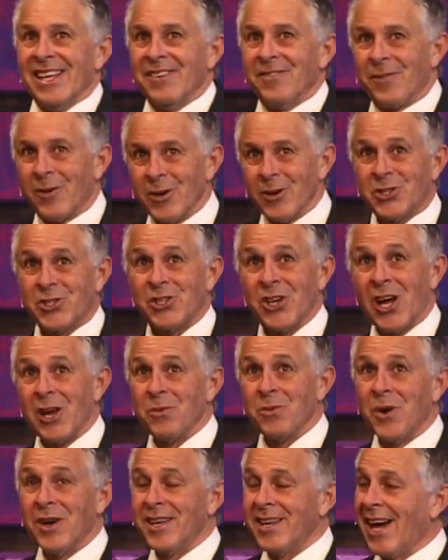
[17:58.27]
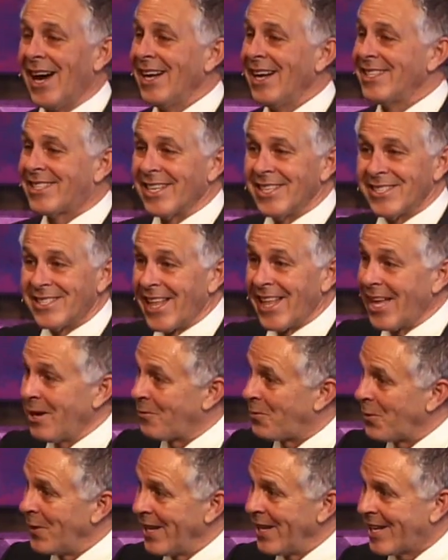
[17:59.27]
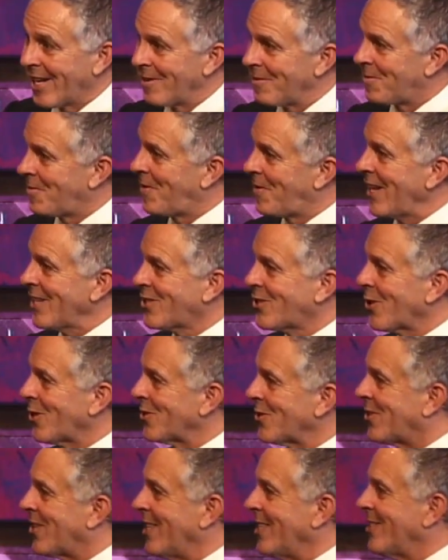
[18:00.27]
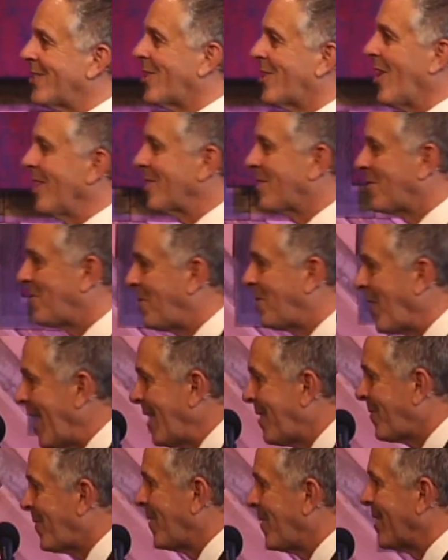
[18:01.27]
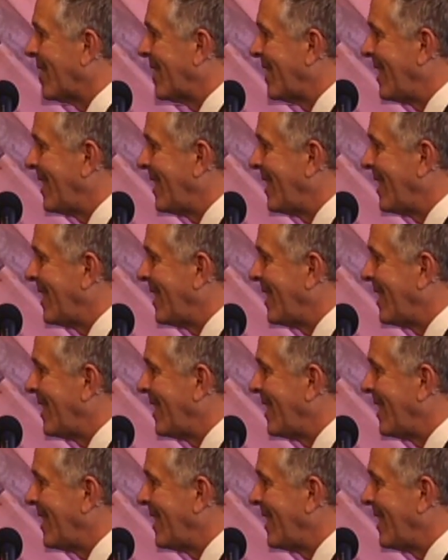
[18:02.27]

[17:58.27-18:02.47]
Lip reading: 1 John 1:9 says, then if we confess our sins, God's faithful and